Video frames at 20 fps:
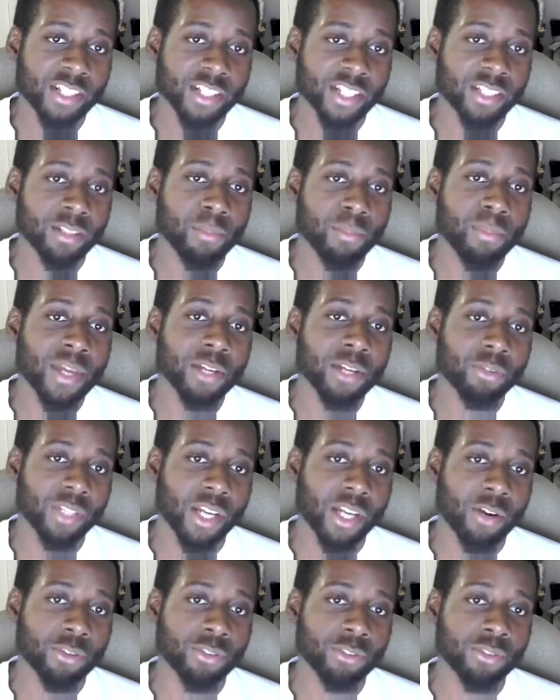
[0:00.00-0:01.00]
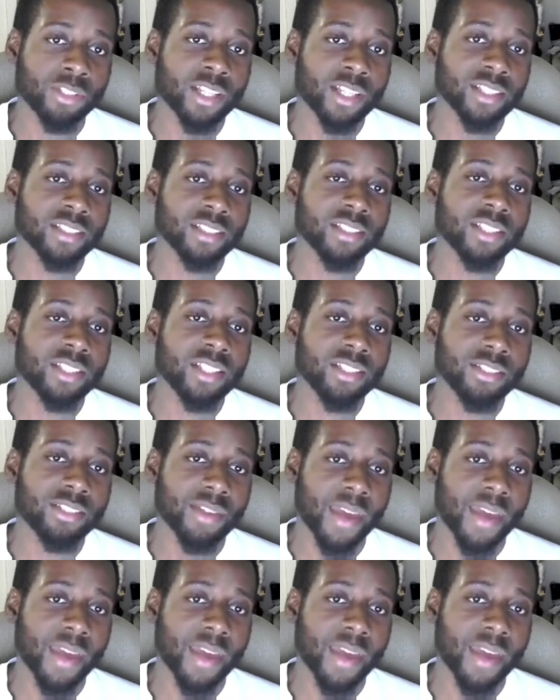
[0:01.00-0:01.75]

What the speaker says: and the middle character doesn't need to